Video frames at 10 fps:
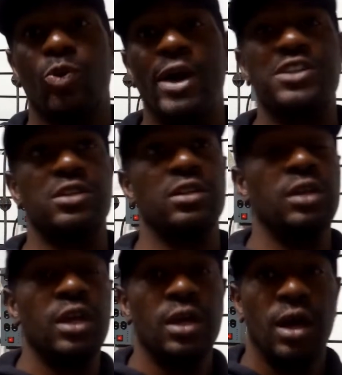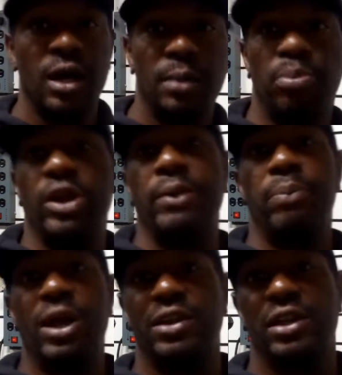watching Brandon
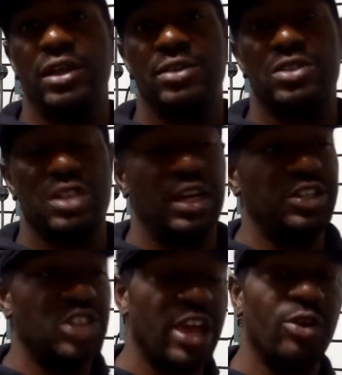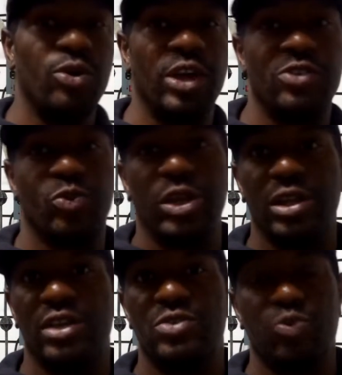Polinick's channel, as well
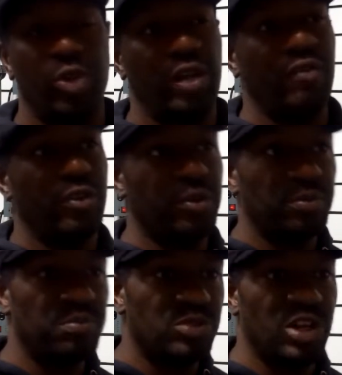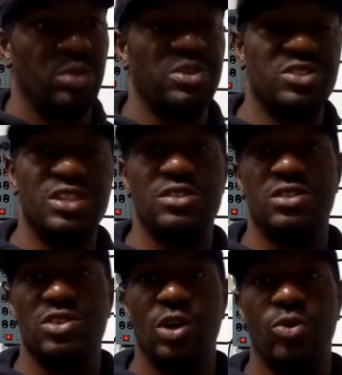as whenever tournament season
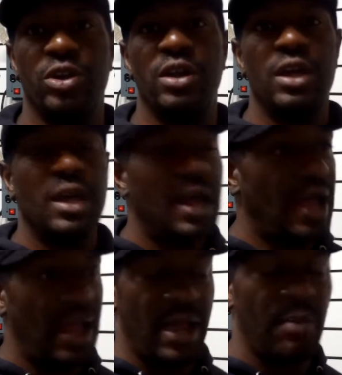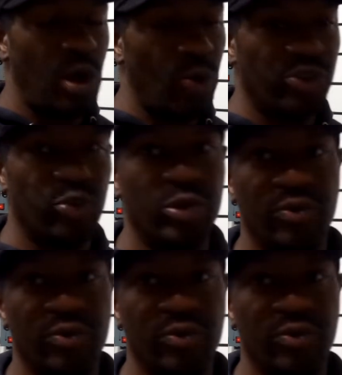is going. I'm always rooting